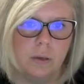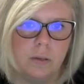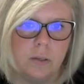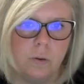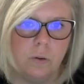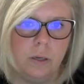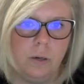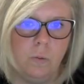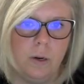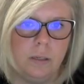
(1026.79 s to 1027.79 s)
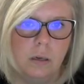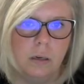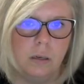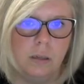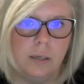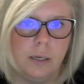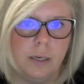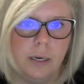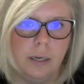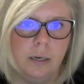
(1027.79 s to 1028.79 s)
So click once, click
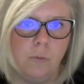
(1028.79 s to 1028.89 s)
again,